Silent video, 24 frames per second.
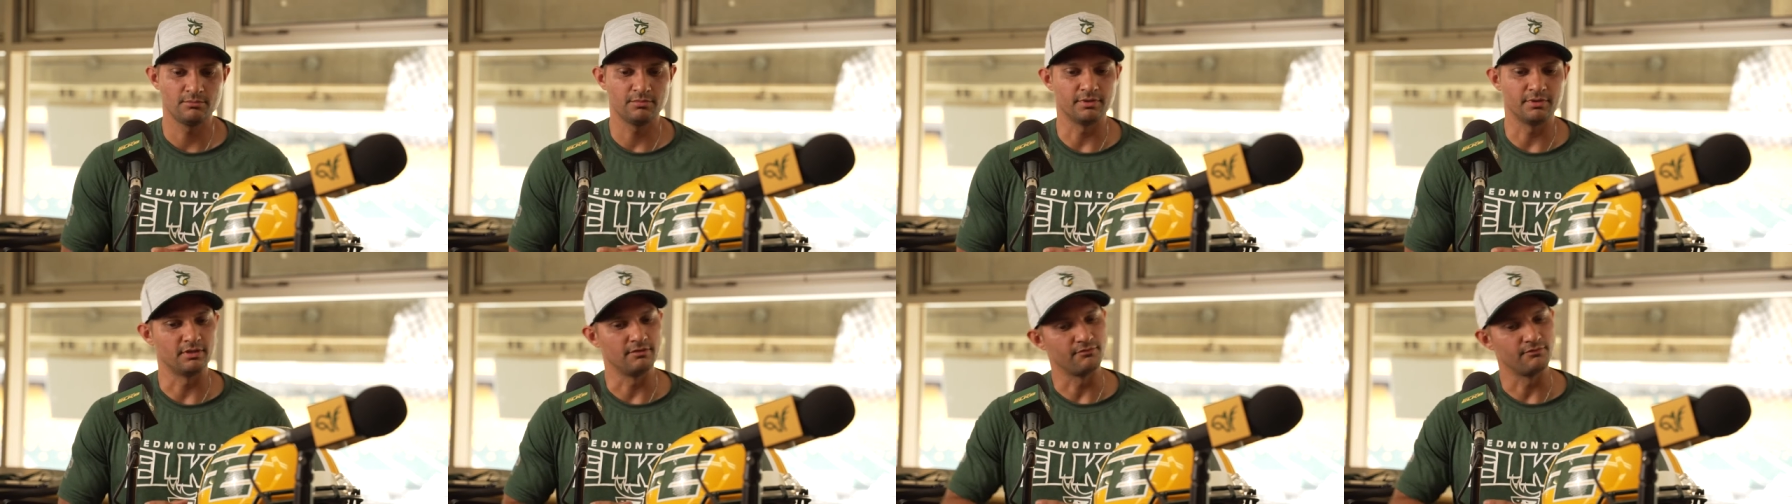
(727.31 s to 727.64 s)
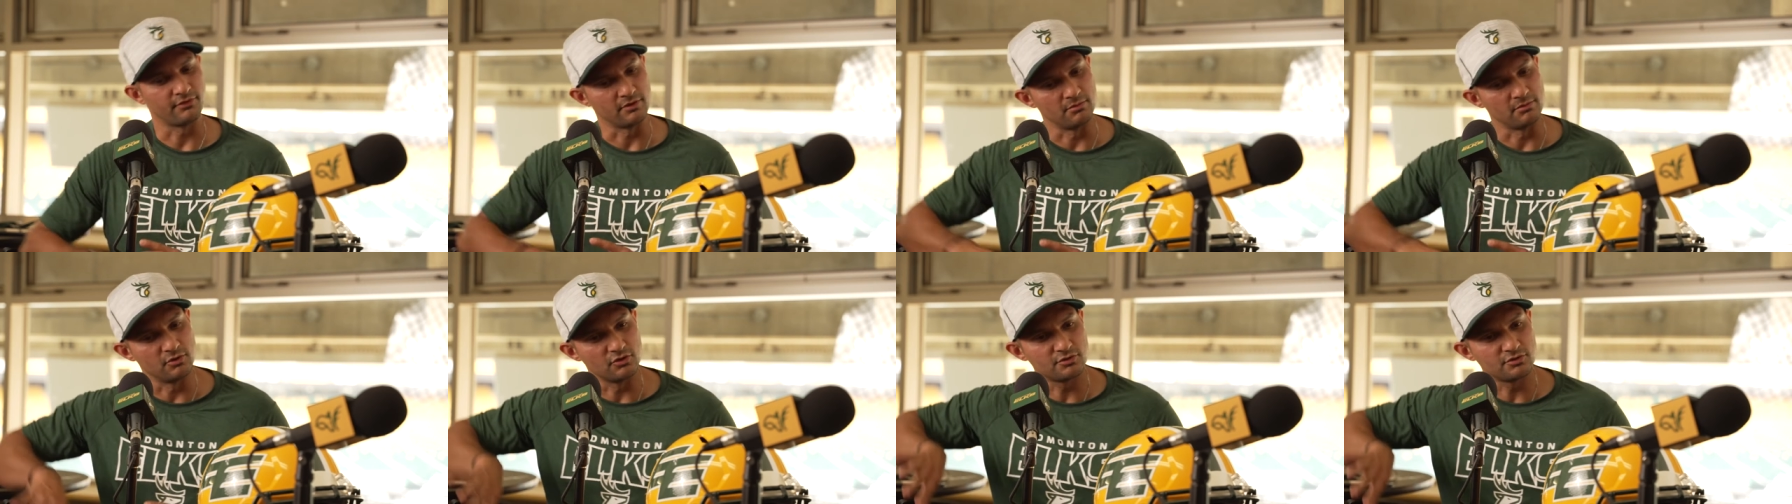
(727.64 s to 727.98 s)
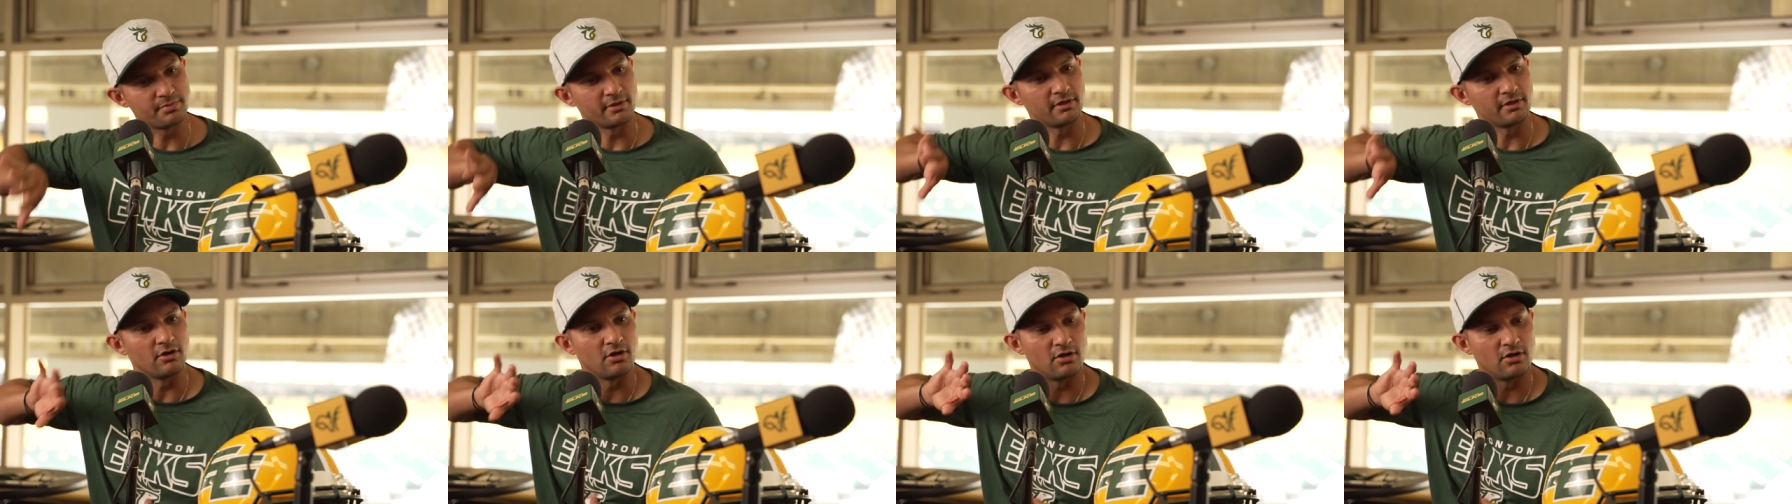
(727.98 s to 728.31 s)
But for the most
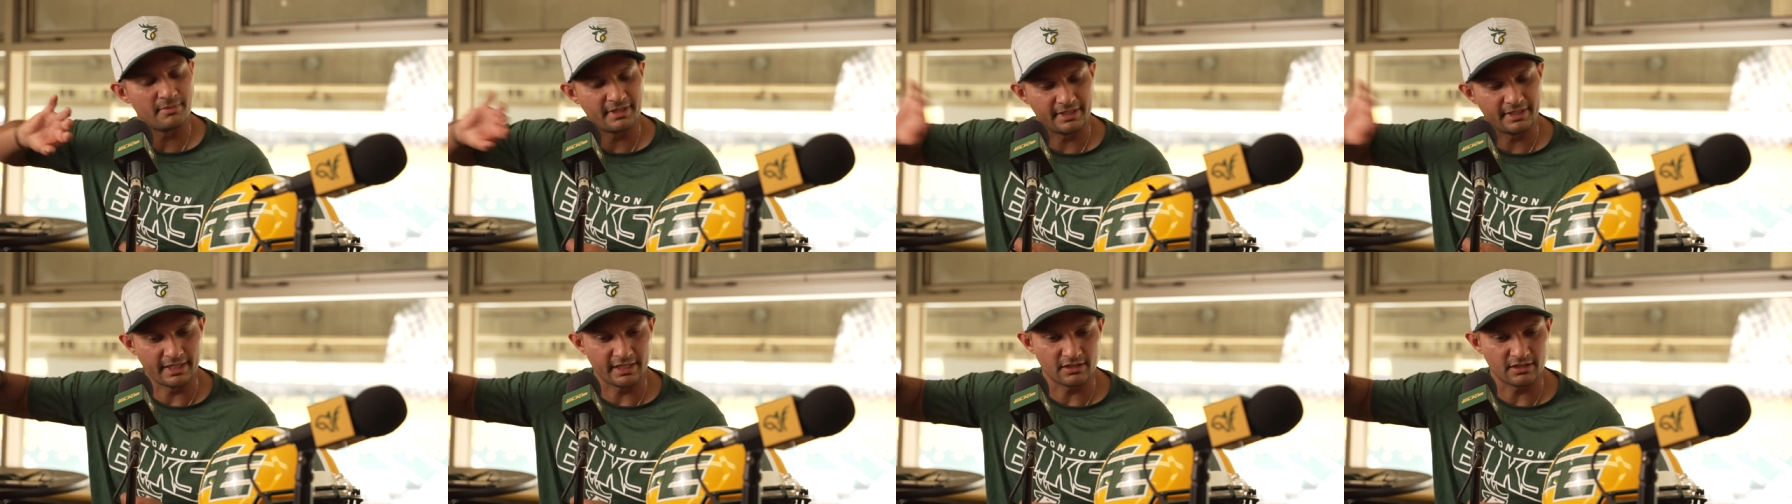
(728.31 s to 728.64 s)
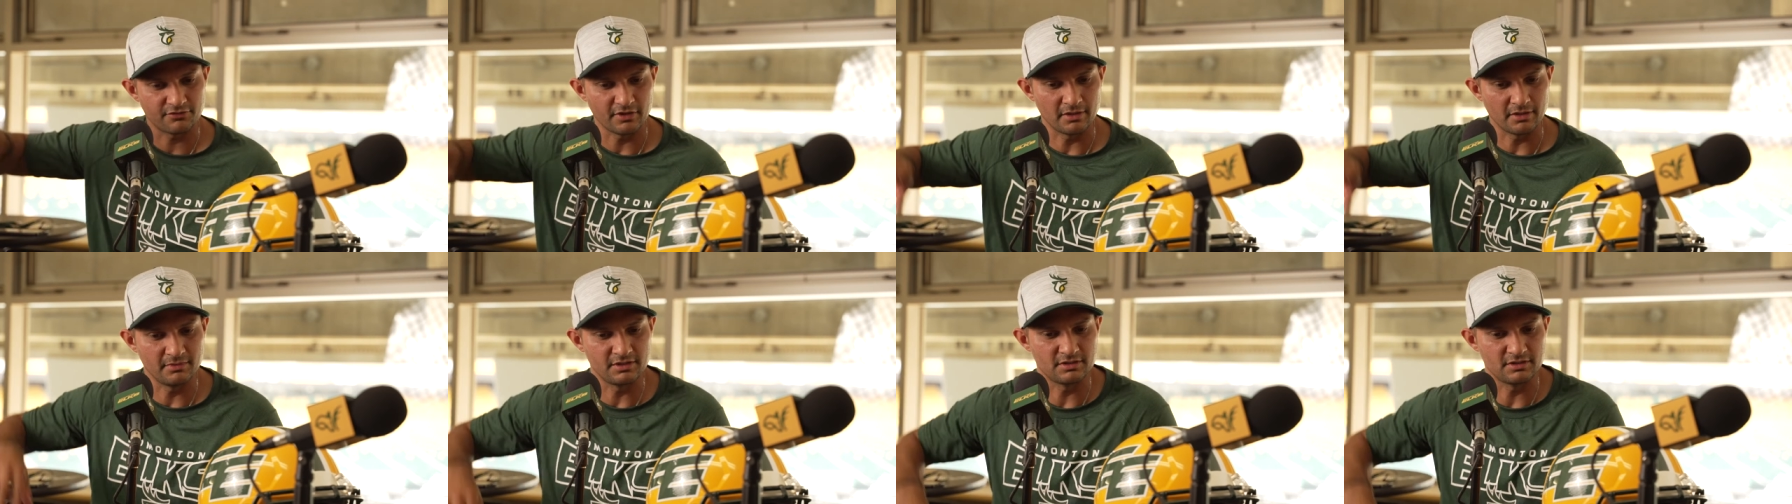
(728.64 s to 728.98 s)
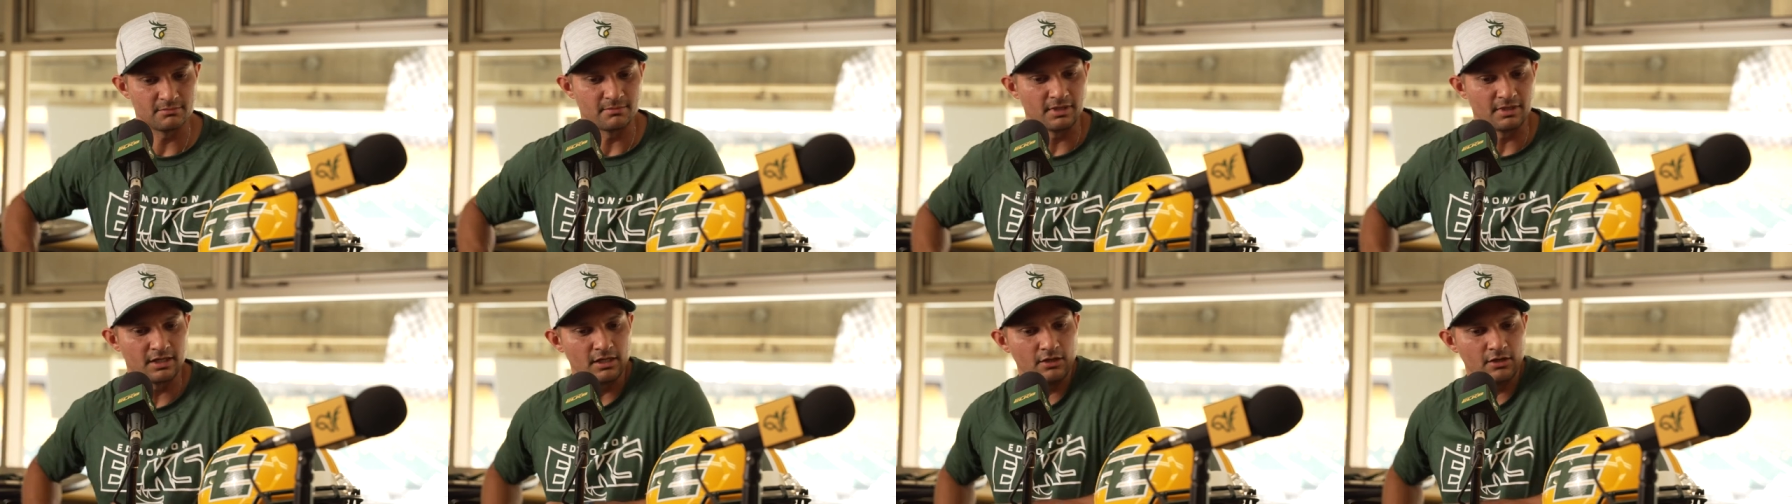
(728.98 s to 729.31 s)
part, all my dad's family's
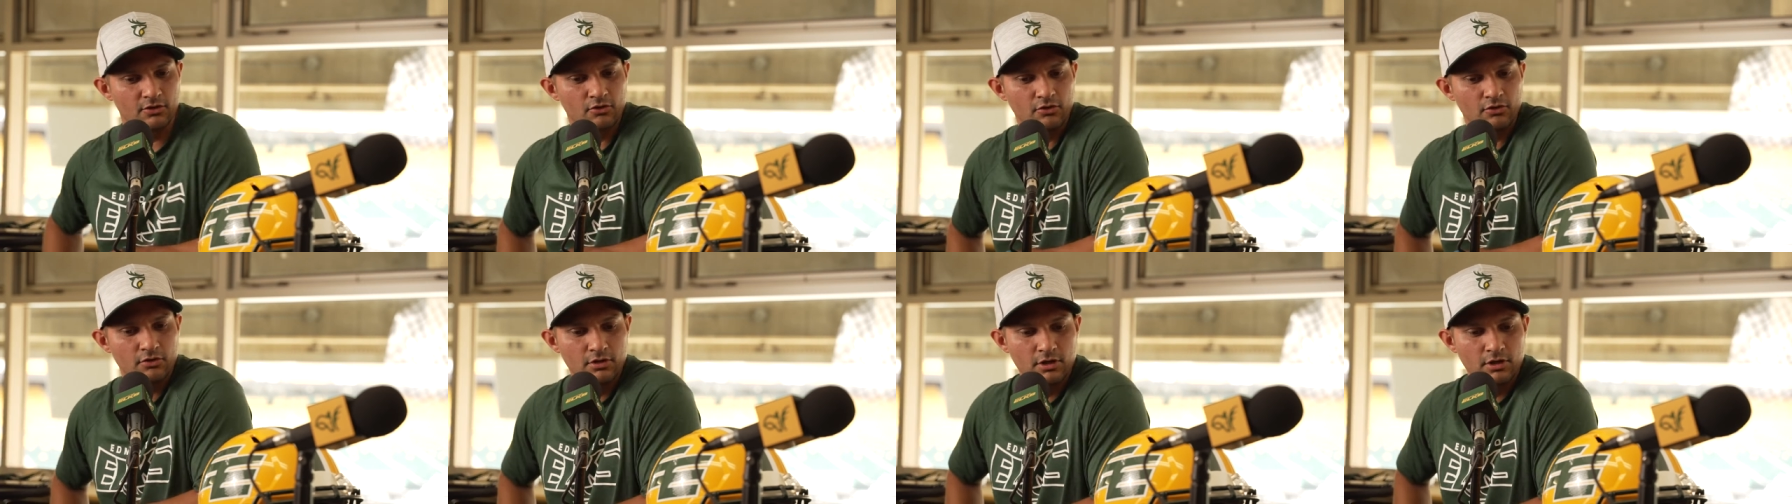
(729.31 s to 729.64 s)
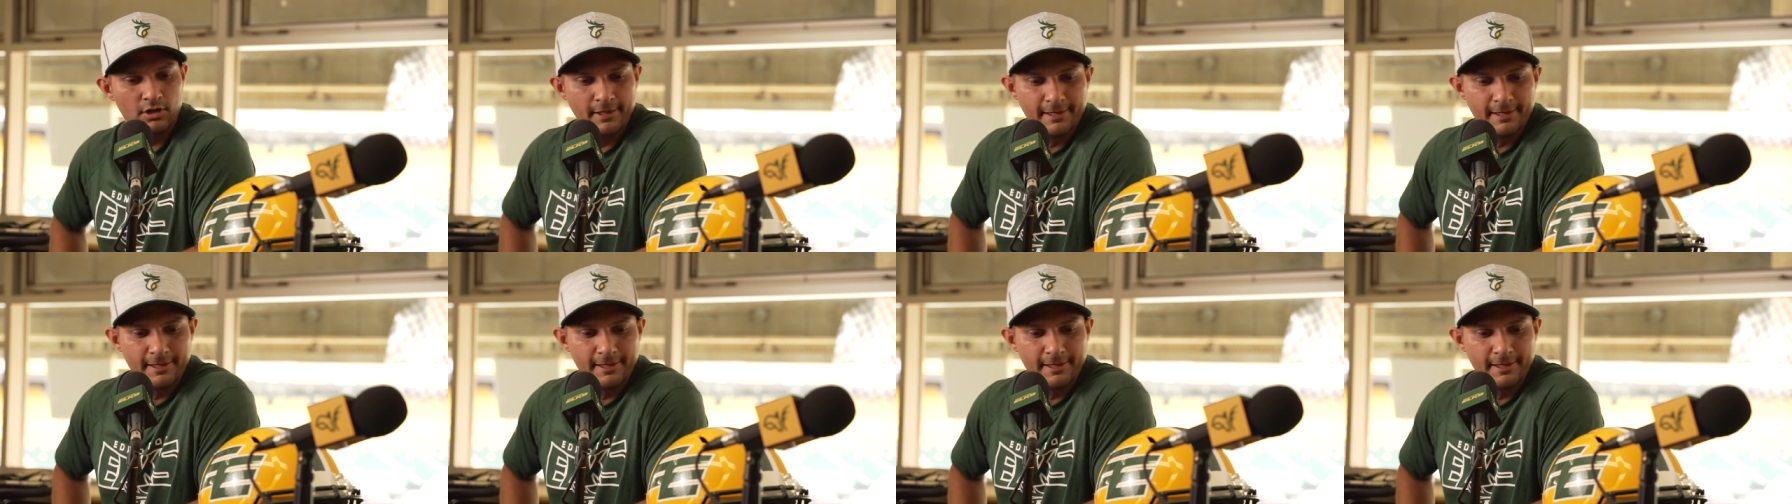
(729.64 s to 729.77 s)
in Mexico.